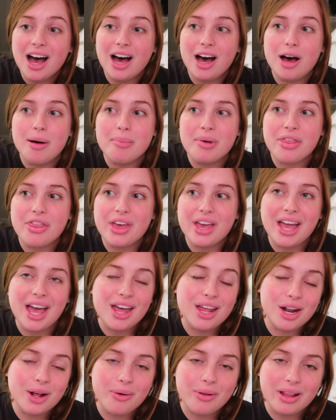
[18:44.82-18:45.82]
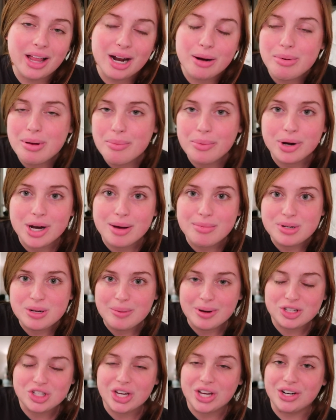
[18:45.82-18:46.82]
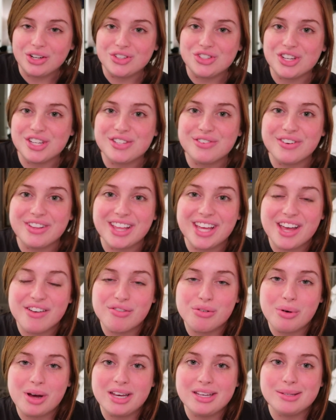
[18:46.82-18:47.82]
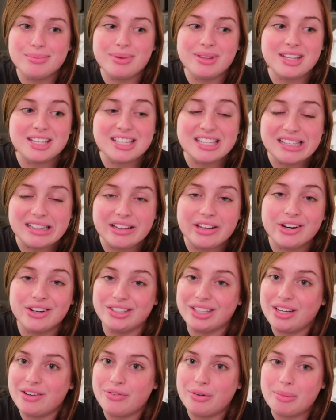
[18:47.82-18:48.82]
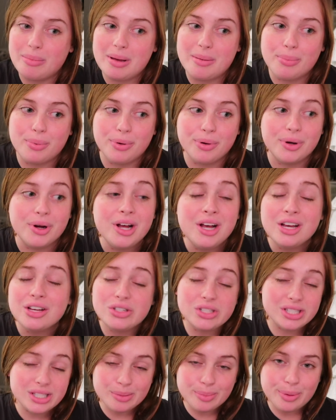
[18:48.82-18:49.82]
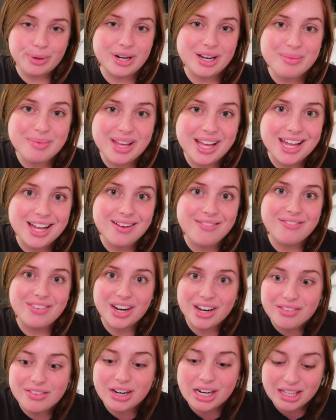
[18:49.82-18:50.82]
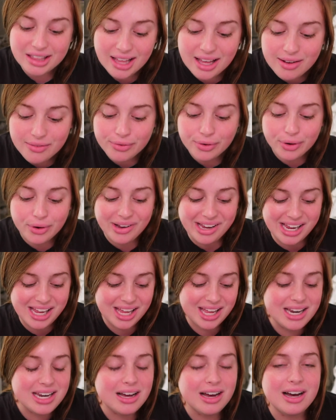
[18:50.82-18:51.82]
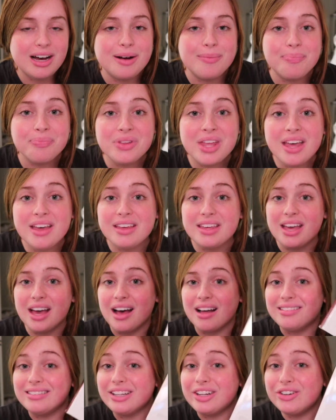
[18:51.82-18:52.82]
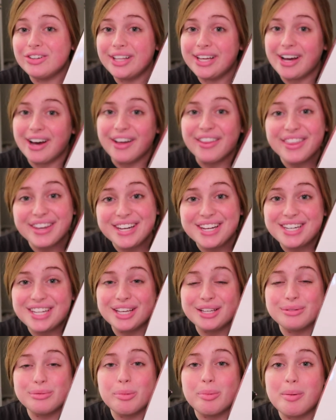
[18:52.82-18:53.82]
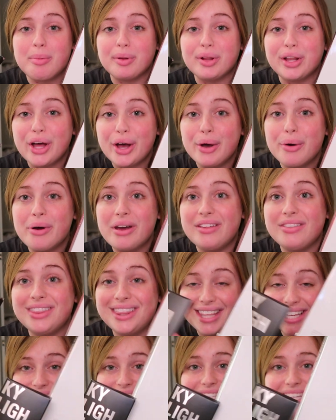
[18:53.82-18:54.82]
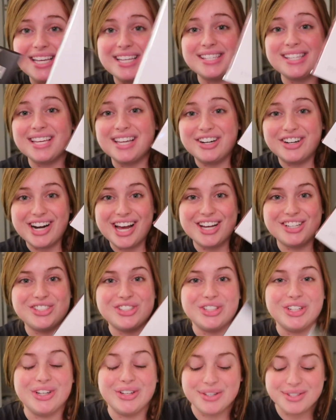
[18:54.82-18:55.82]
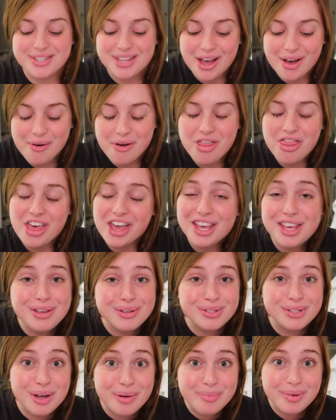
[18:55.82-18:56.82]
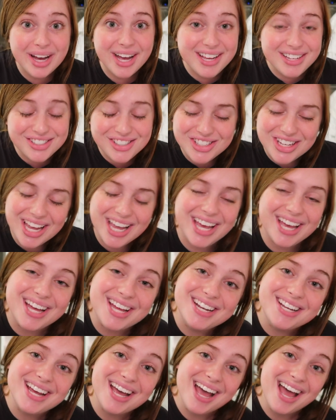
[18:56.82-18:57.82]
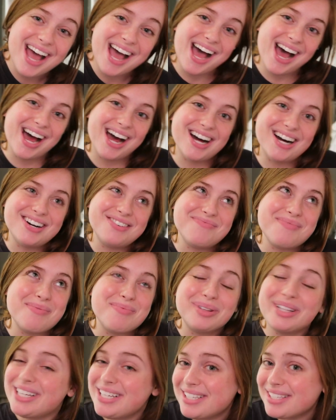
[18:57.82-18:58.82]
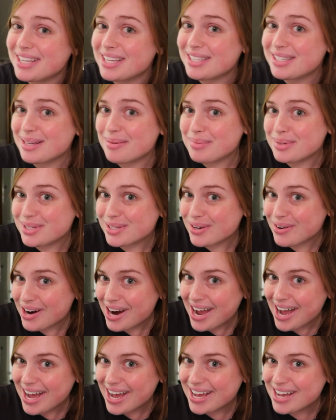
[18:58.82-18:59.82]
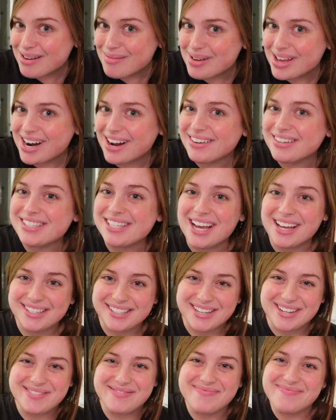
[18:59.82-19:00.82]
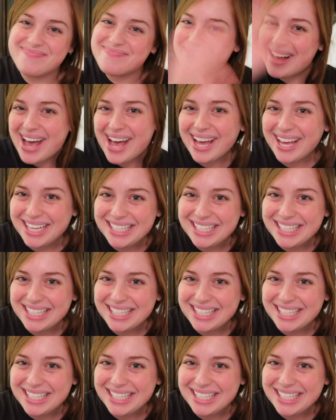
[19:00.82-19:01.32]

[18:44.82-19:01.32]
um, thing i know a lot of people come to my channel just for the giveaways but this is literally for people just supporting me i'm very very thankful and um, yeah Literally all the details will be below and this is international. So thank you so much and um, please subscribe and I'll see y'all soon. Bye!